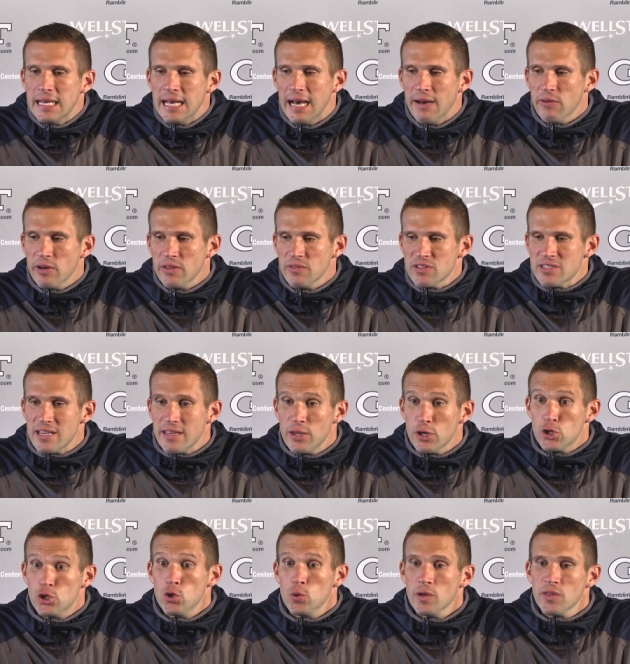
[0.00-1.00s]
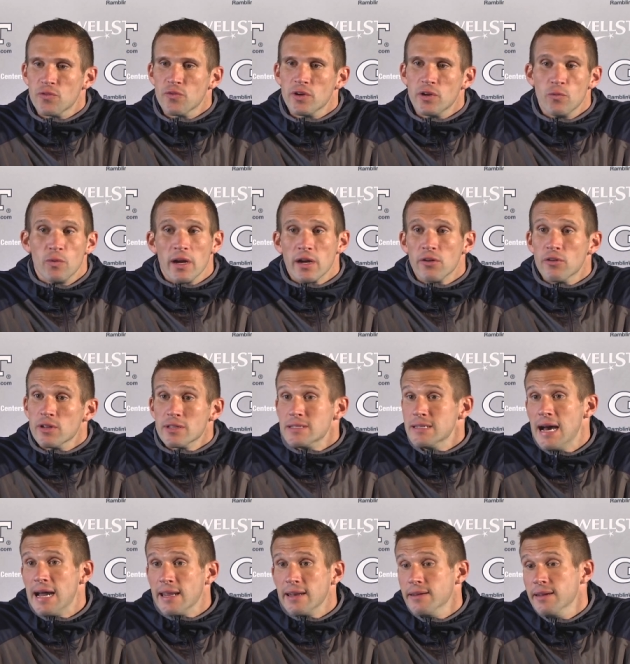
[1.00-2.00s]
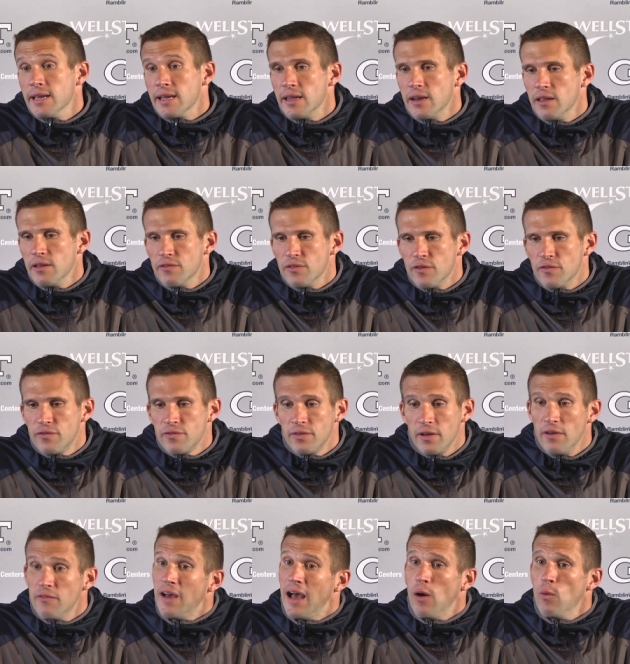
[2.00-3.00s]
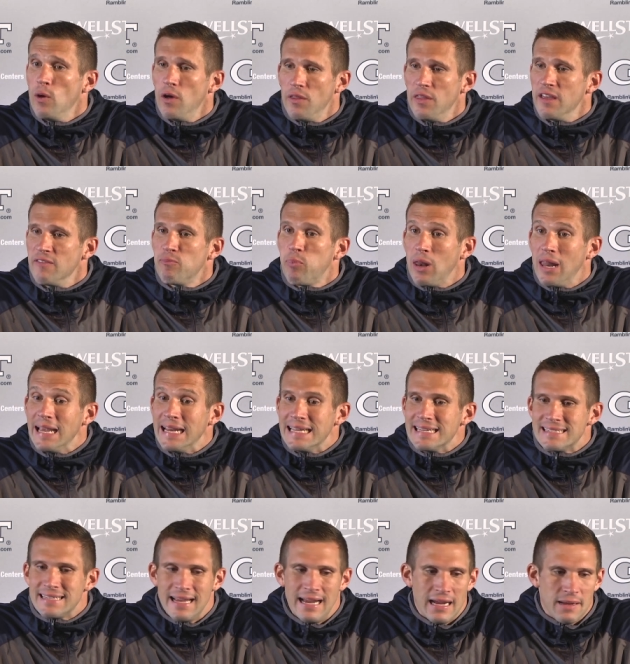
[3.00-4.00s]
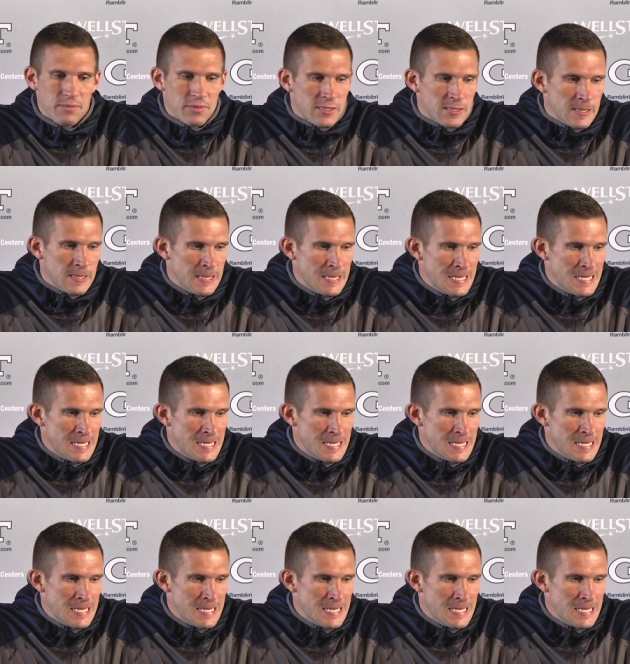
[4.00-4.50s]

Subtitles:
I would even say their 2-3 record is not indicative of how well they've played at times.